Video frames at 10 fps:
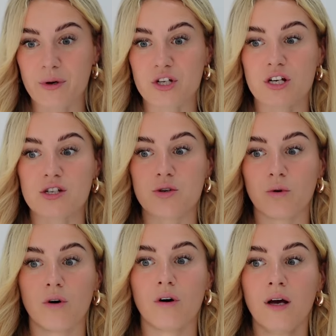which is
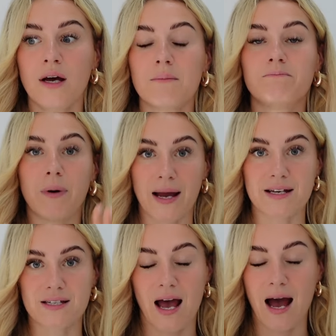your
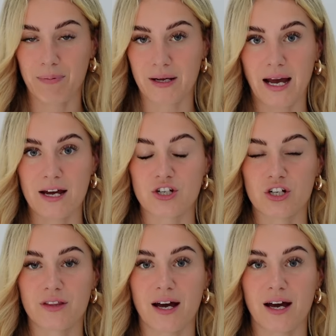base application.